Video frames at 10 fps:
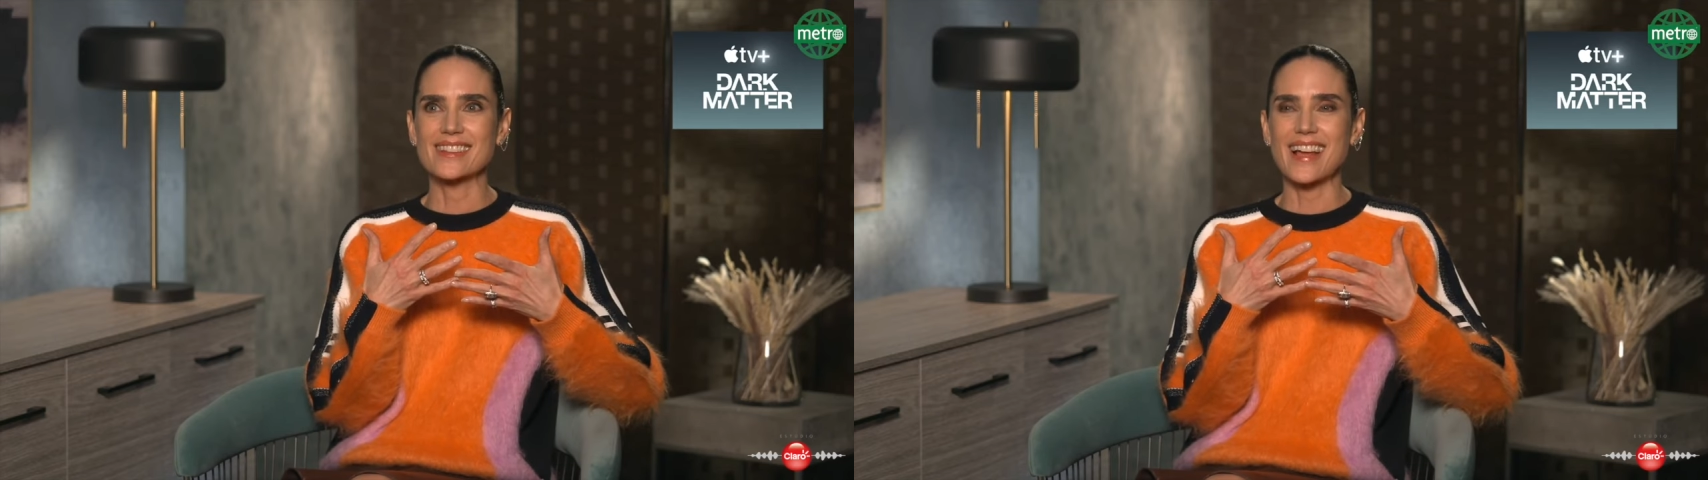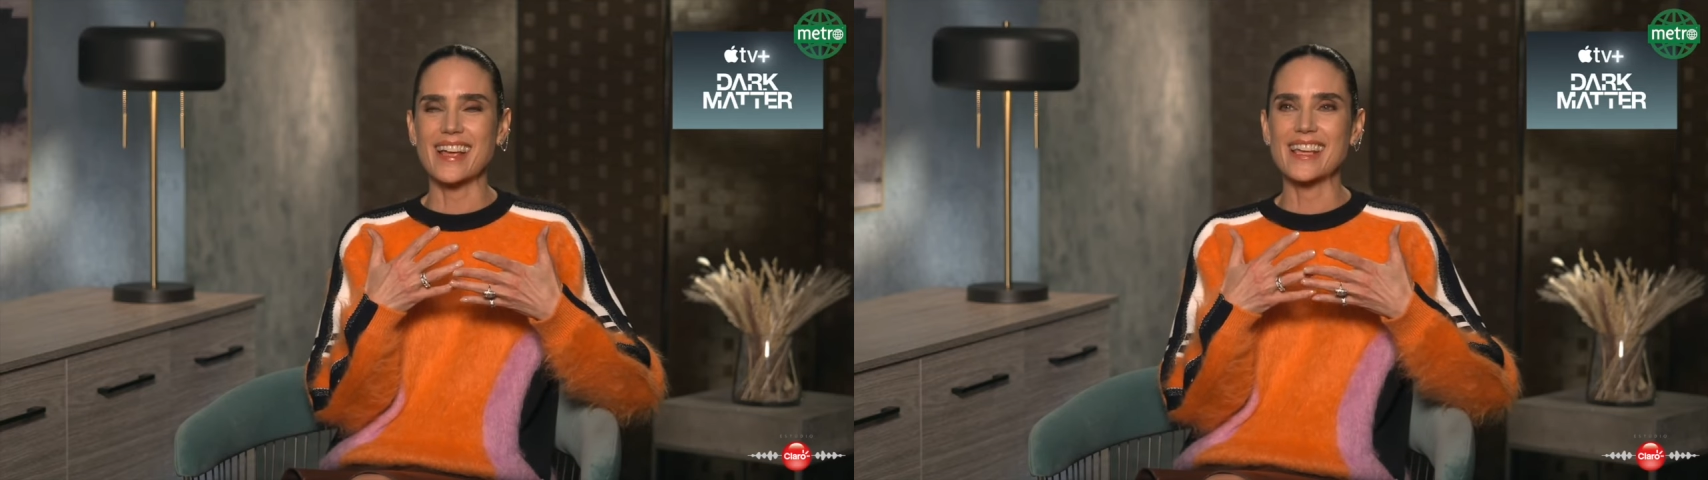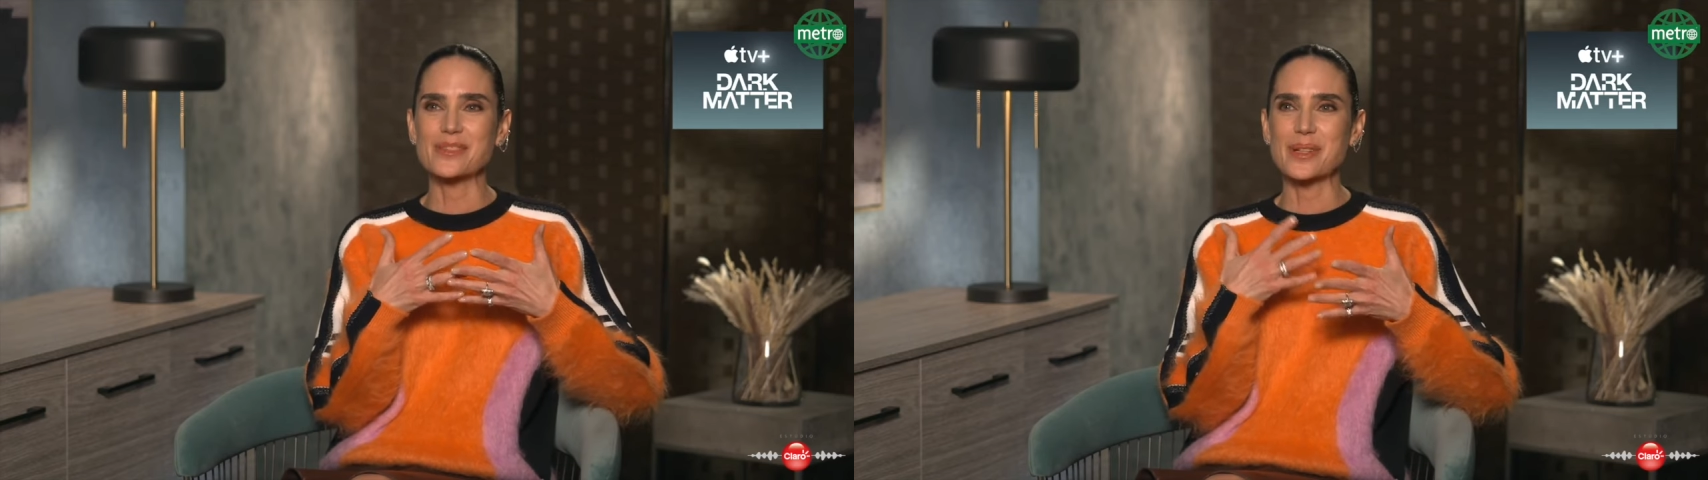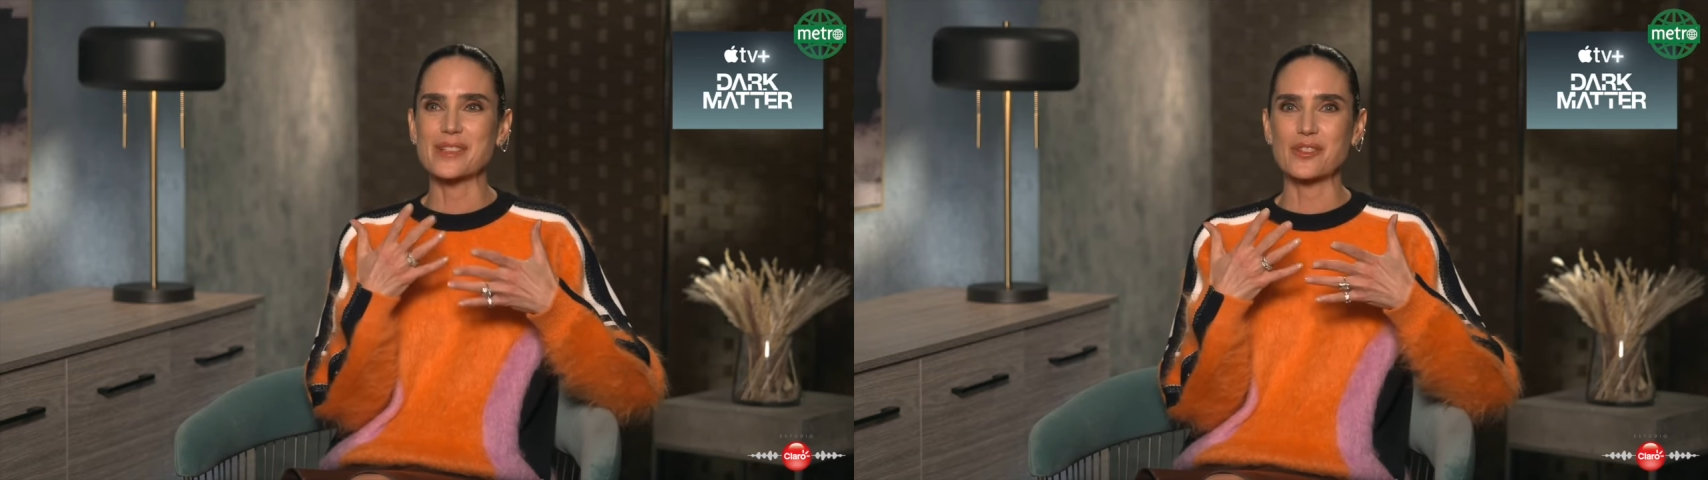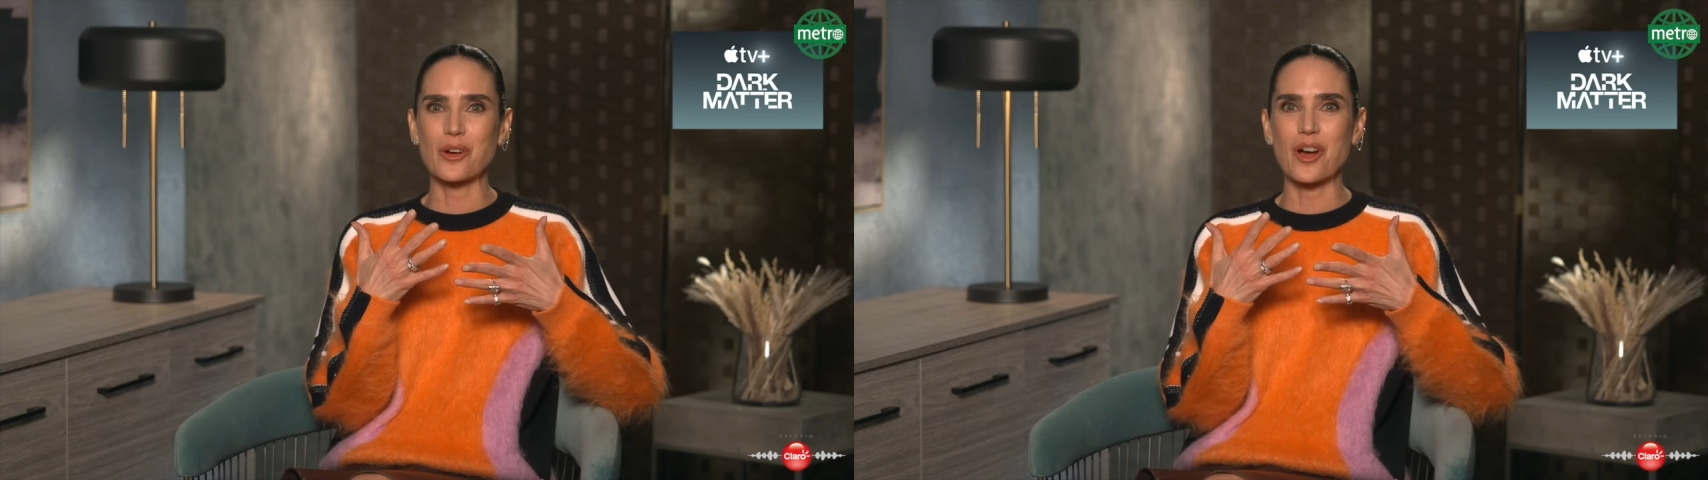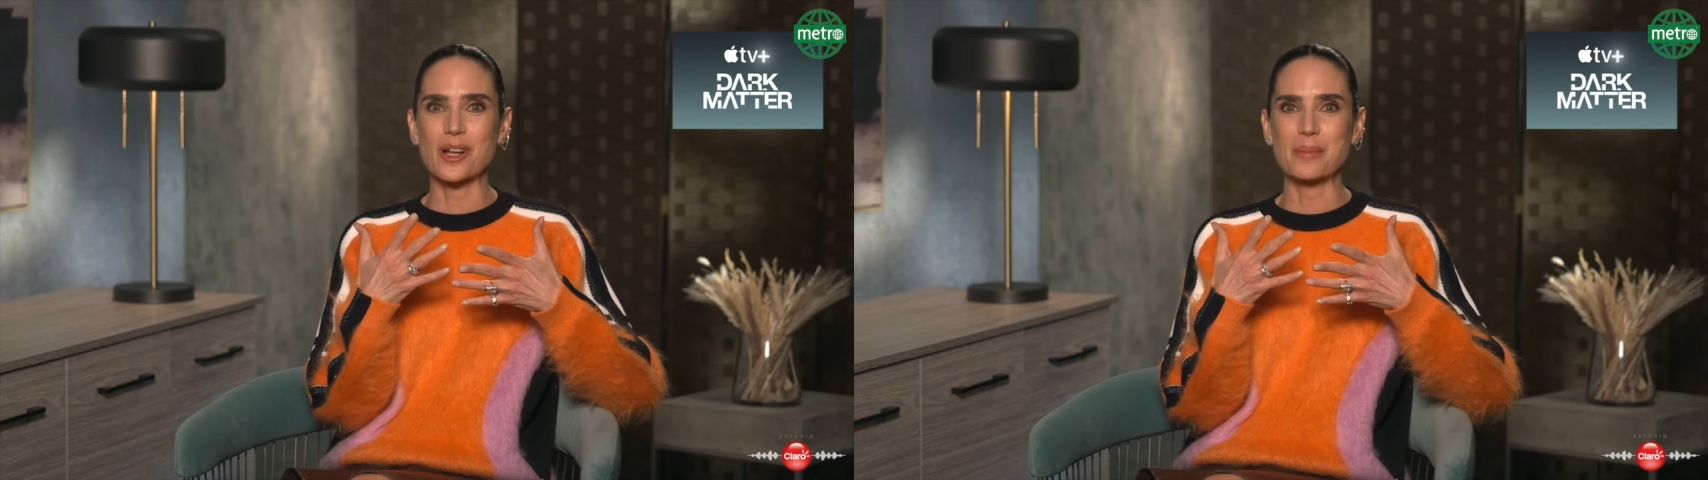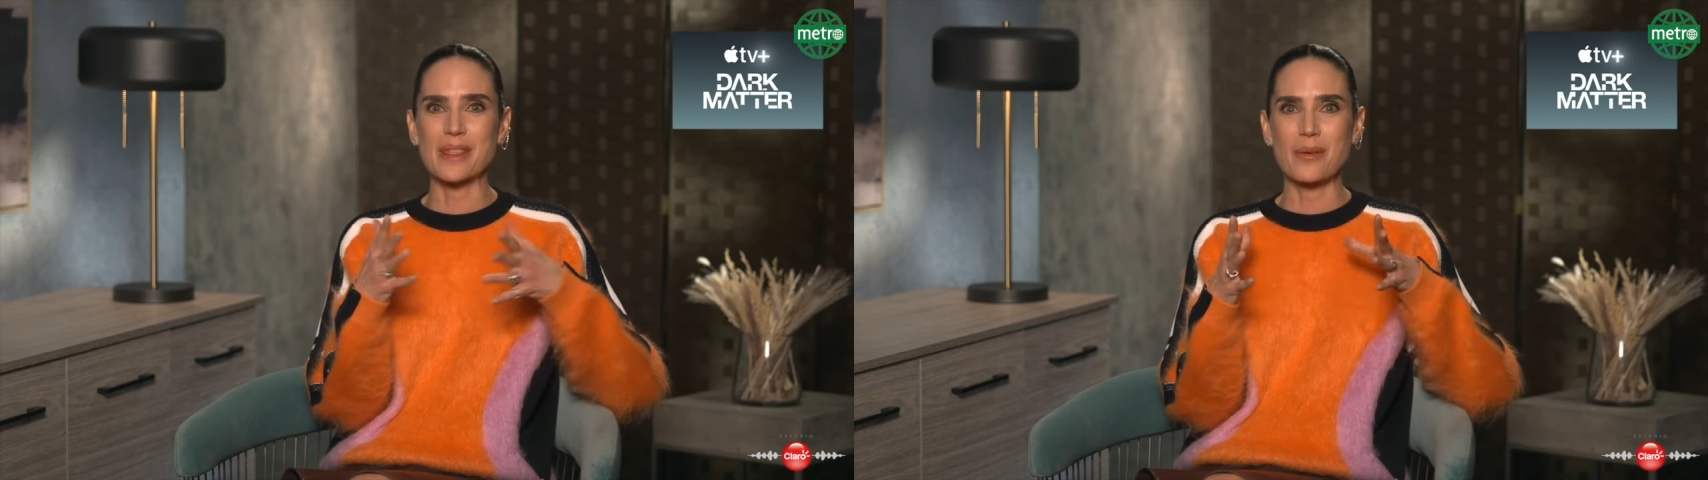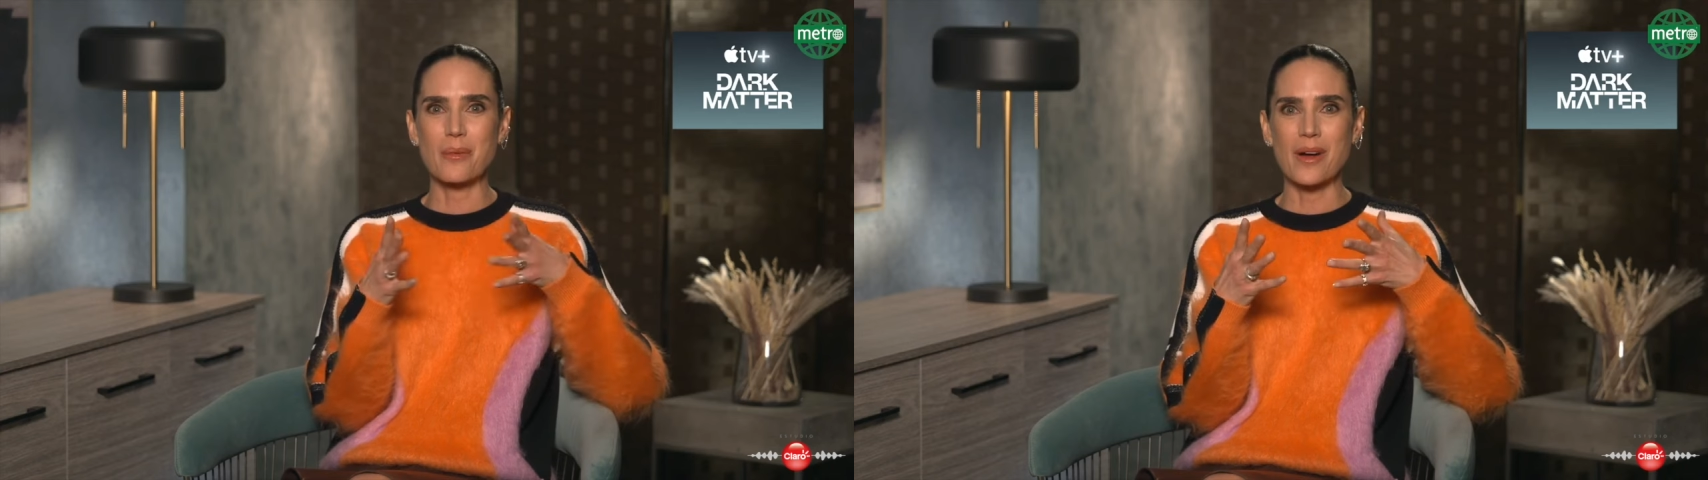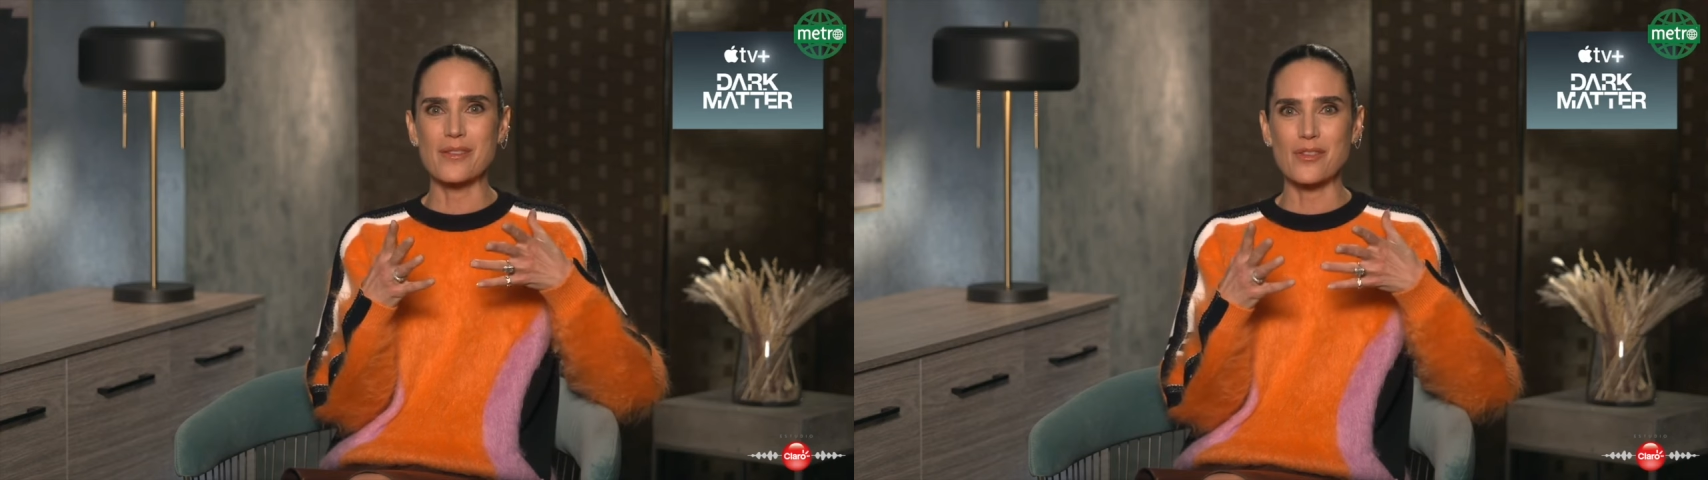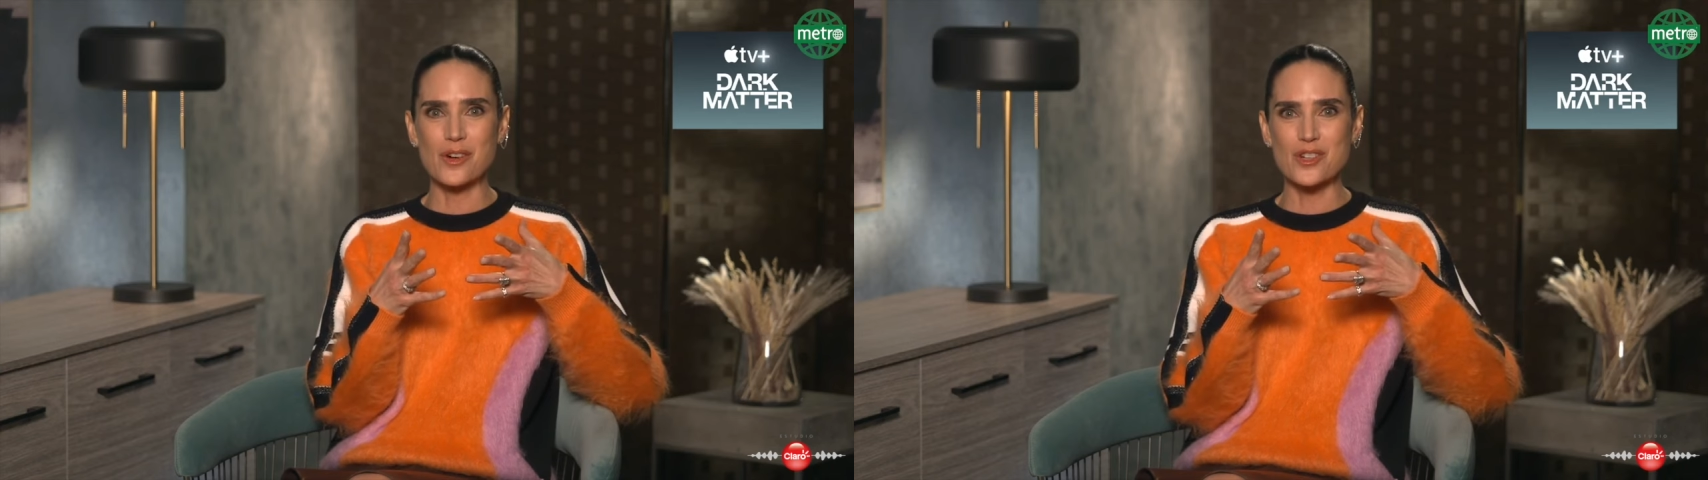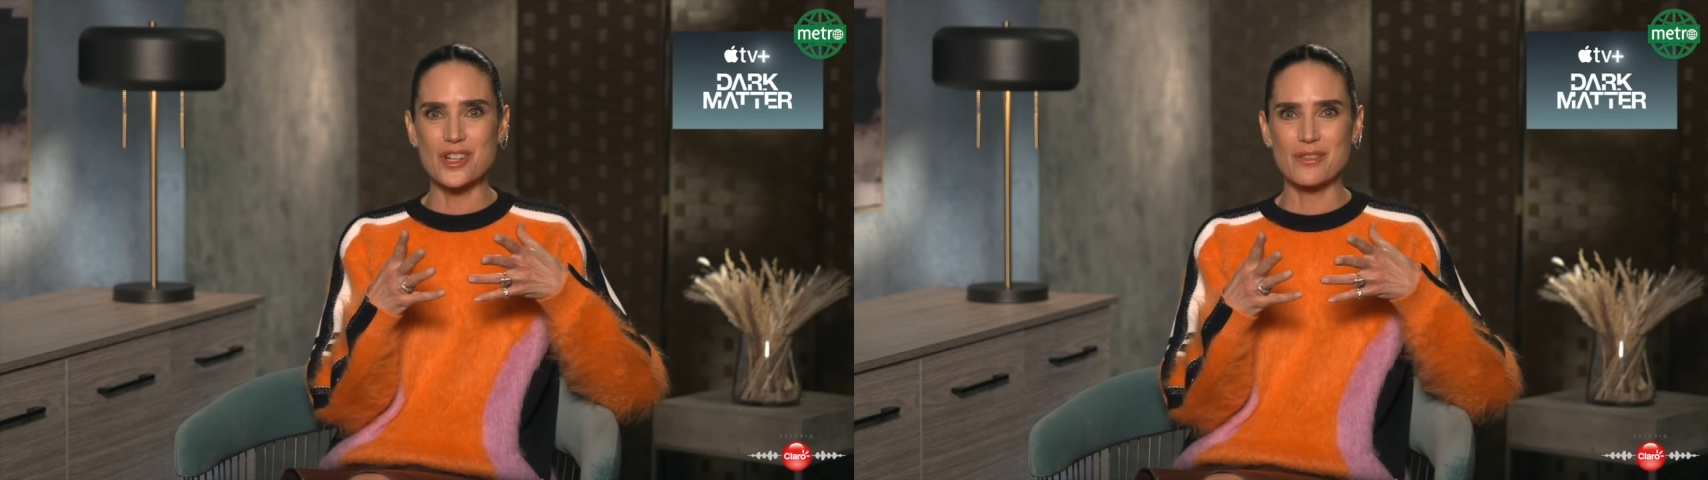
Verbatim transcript: i guess we get so caught up in the one version